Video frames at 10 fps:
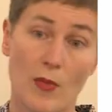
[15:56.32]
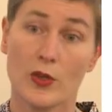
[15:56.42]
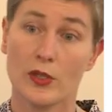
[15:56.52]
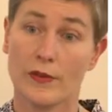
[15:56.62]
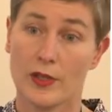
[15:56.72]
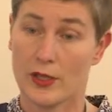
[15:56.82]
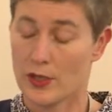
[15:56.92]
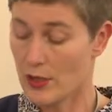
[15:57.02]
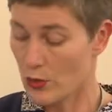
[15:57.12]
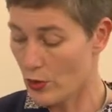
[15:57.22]
most of these
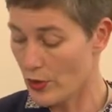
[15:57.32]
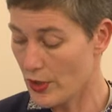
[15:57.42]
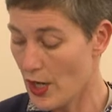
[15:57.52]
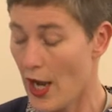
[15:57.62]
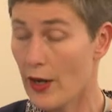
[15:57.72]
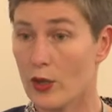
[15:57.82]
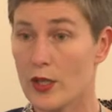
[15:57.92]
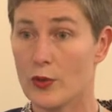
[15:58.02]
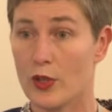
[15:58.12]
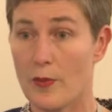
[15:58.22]
disorders. And I'll
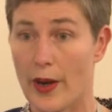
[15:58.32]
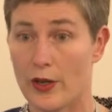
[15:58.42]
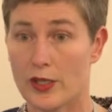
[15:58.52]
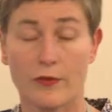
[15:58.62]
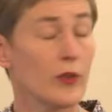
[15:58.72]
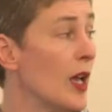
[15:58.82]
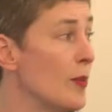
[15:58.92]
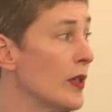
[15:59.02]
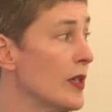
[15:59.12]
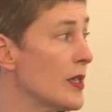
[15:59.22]
give you a comparison for a
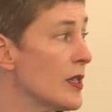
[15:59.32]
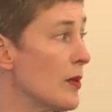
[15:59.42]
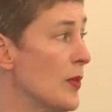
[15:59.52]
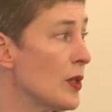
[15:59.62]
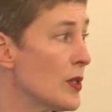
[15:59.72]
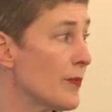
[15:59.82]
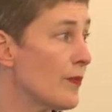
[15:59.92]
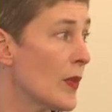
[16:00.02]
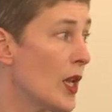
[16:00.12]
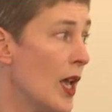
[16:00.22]
couple of these in a minute.
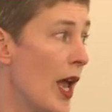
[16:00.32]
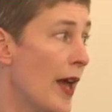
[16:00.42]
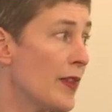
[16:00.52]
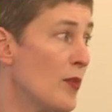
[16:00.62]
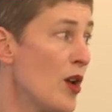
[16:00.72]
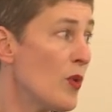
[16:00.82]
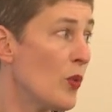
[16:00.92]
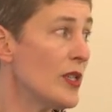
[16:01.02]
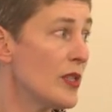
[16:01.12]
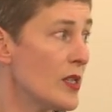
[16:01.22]
At the moment,
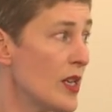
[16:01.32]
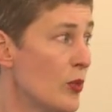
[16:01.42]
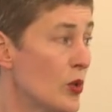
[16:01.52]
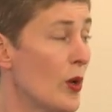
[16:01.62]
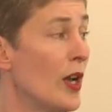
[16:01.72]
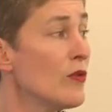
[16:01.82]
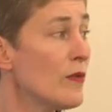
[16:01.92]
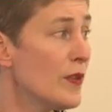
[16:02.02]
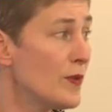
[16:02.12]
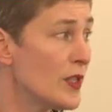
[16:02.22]
we send samples to
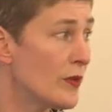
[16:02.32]
150